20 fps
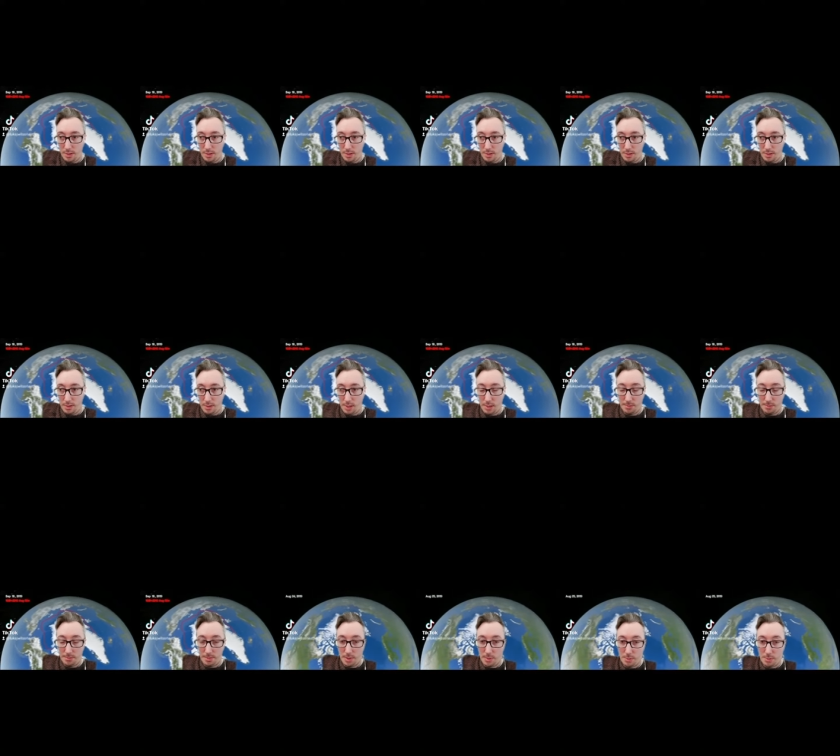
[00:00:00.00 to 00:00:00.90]
and
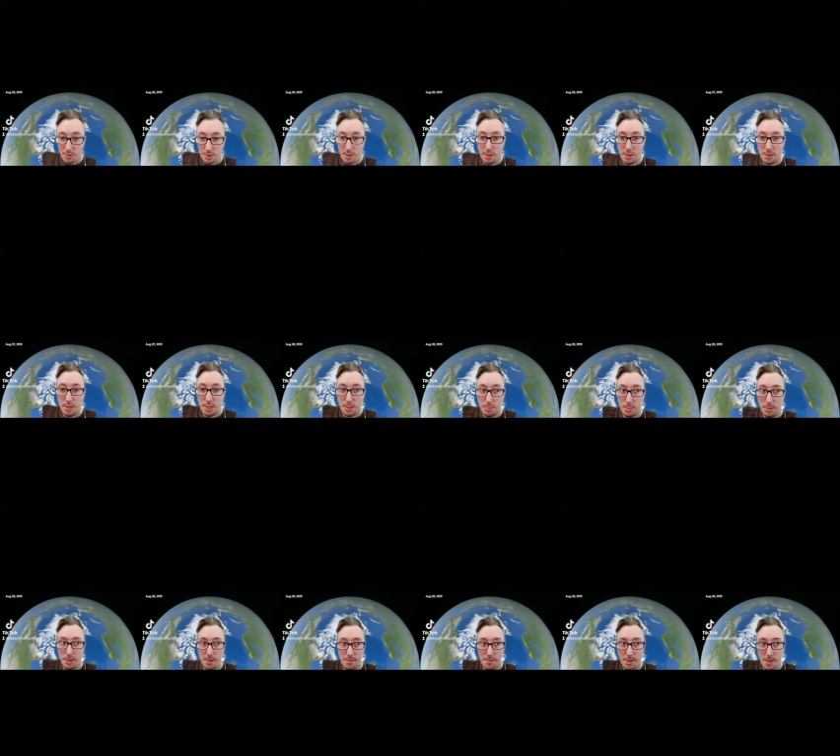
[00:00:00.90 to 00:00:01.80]
I'm not saying I
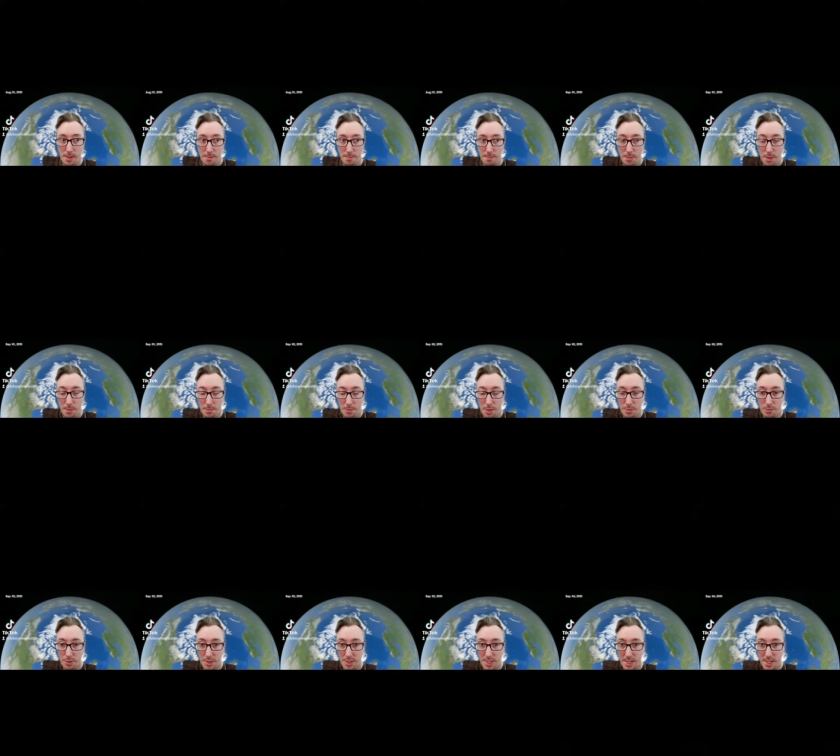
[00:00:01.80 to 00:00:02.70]
disbelieve that, but I'm
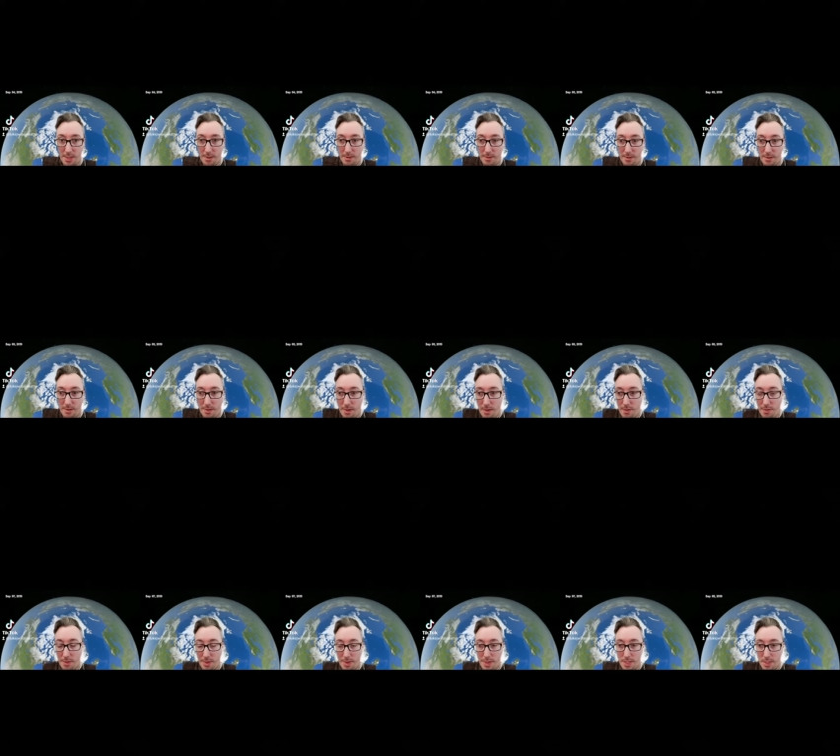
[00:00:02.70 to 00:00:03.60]
just saying
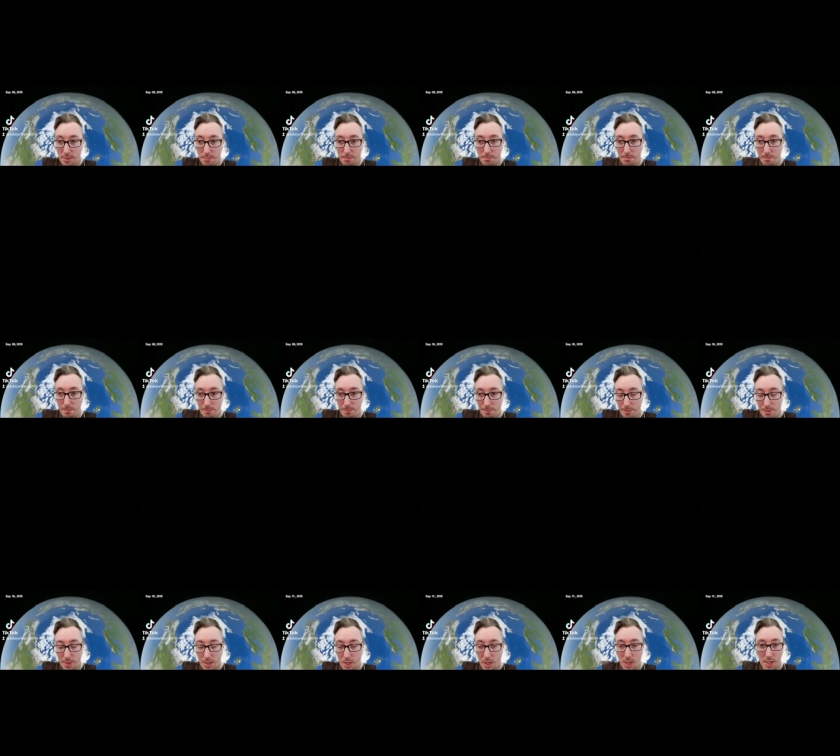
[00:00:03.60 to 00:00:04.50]
this
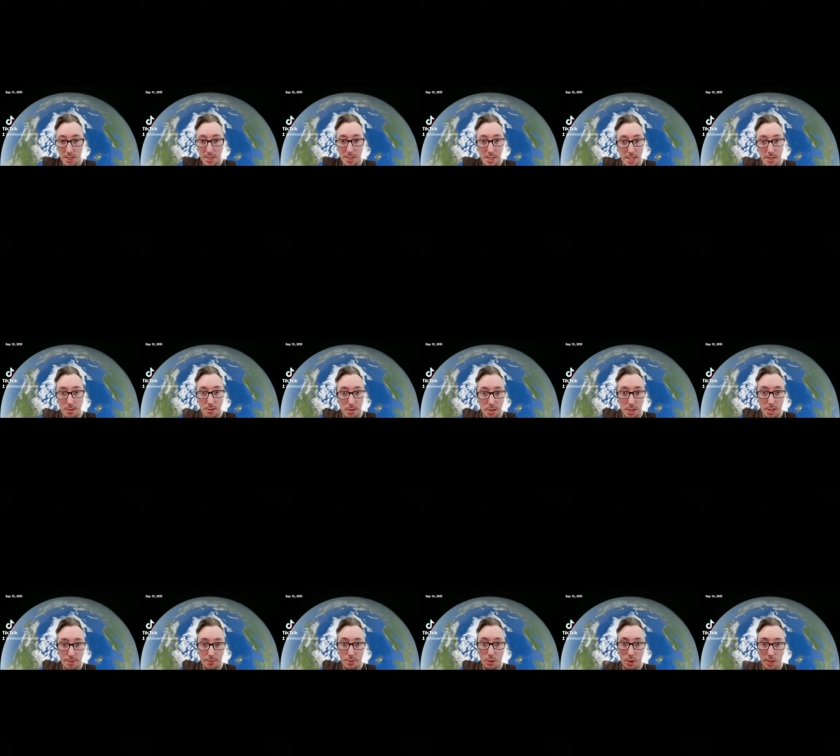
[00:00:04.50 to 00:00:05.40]
idea that
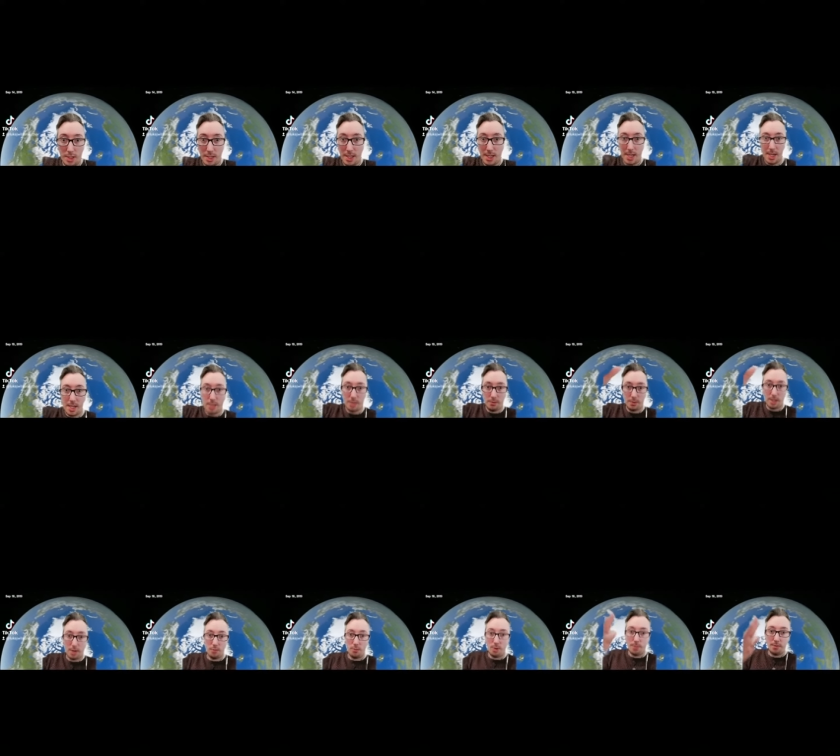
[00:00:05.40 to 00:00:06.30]
they've got in their head of
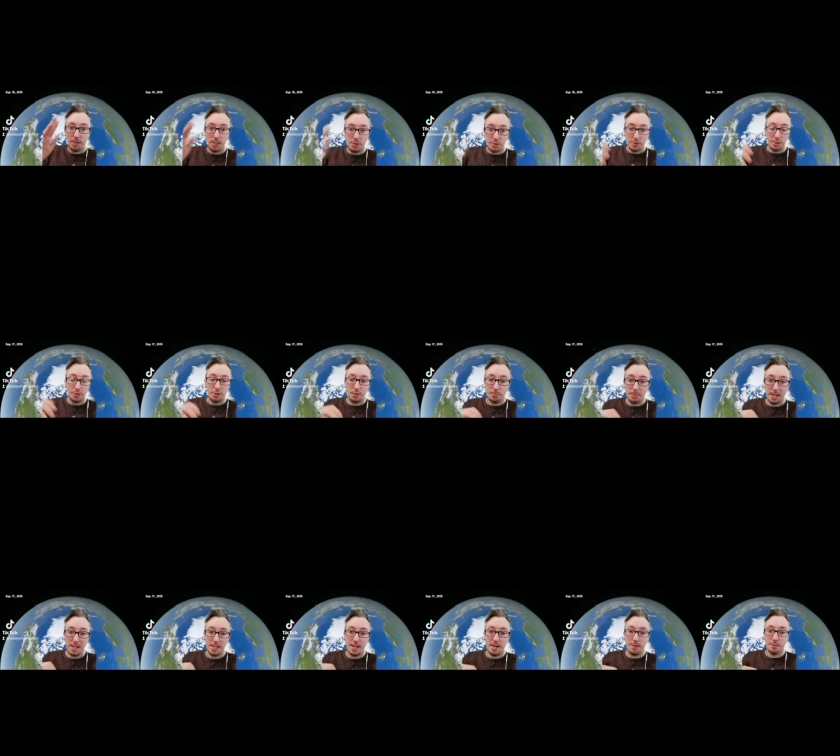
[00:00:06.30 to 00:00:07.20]
how Revelation is going to
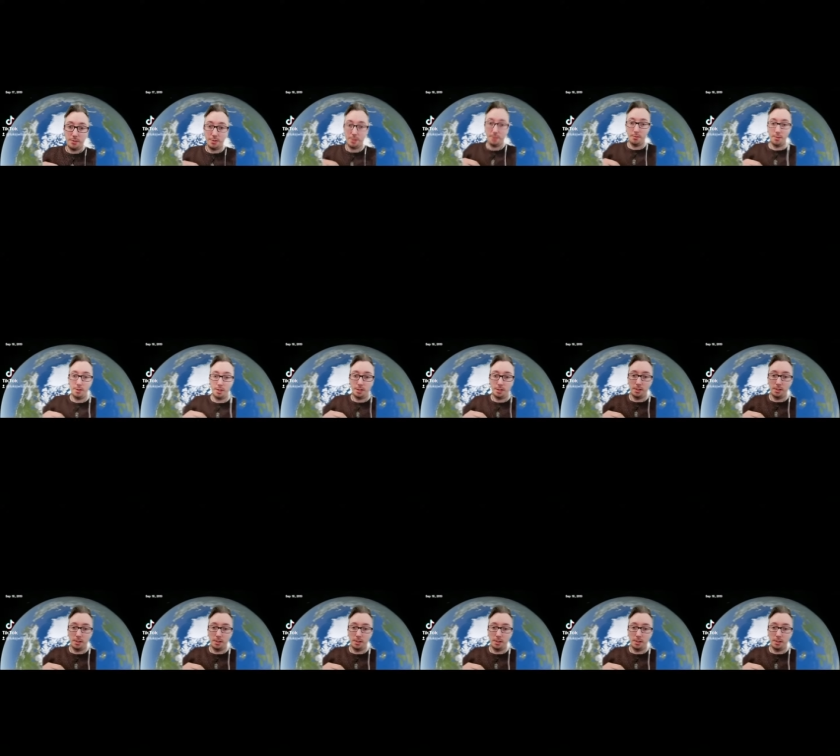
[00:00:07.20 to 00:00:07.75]
play out and everything.